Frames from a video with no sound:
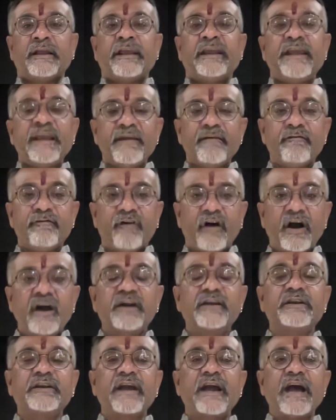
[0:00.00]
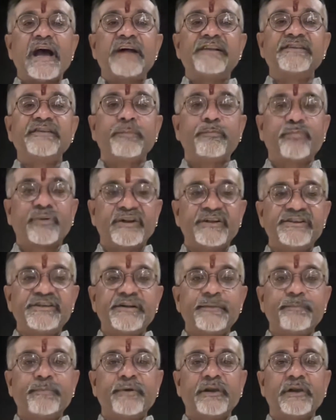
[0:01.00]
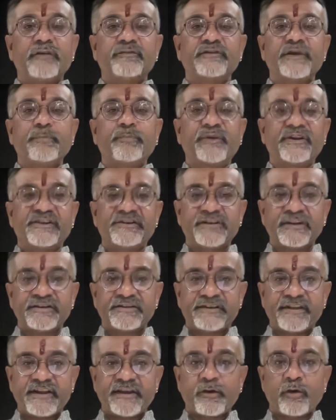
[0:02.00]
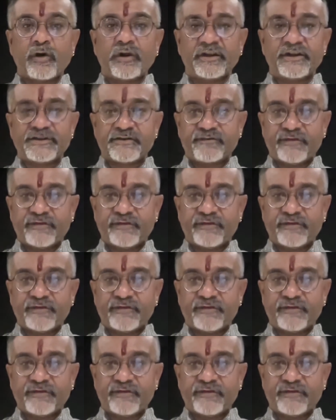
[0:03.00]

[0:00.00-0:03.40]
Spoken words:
He worked as the principal of the Presidency College,